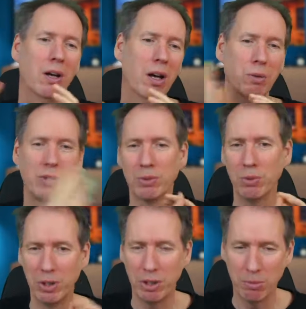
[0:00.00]
it's
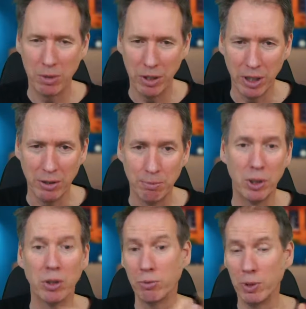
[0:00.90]
all in your mind
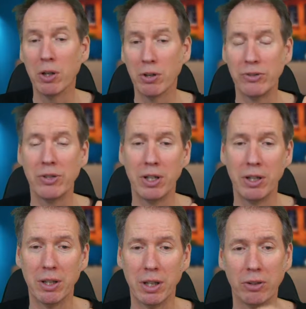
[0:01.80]
because we can't see
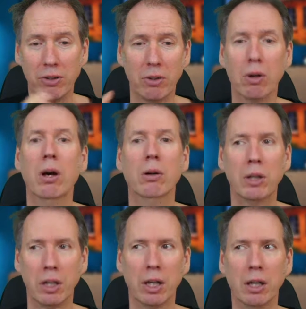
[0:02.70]
anything, to,
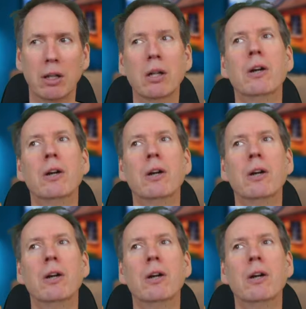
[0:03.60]
okay,